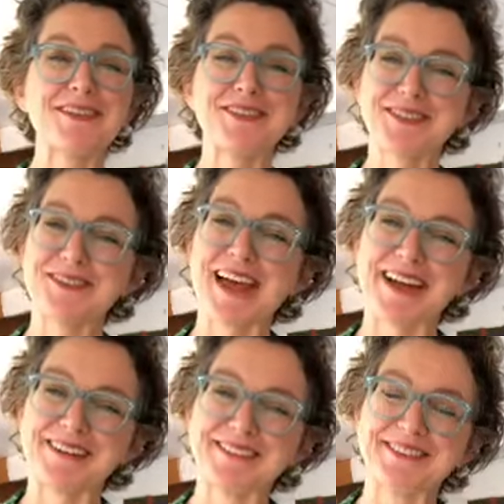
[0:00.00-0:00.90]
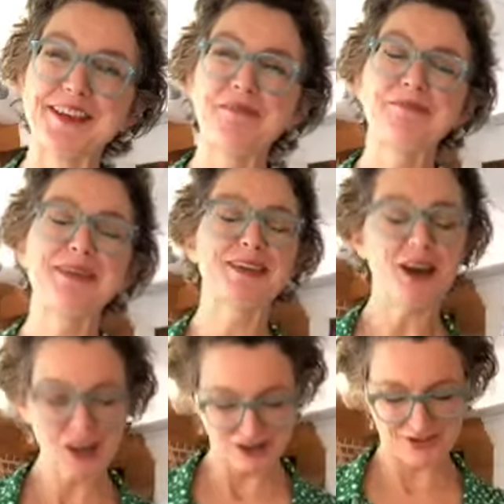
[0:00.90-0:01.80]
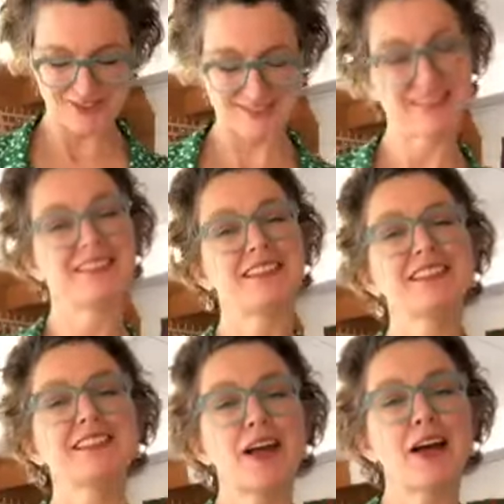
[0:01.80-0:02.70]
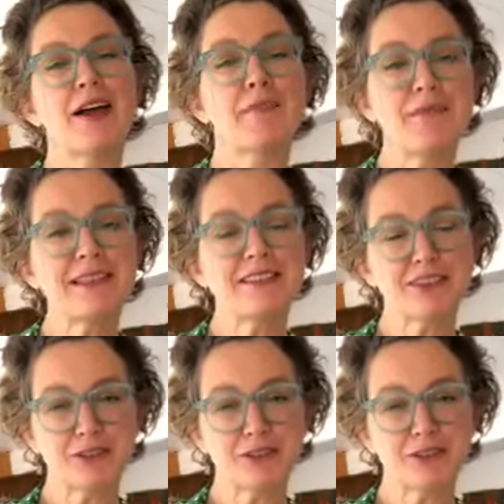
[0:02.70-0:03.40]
do now, because Mr.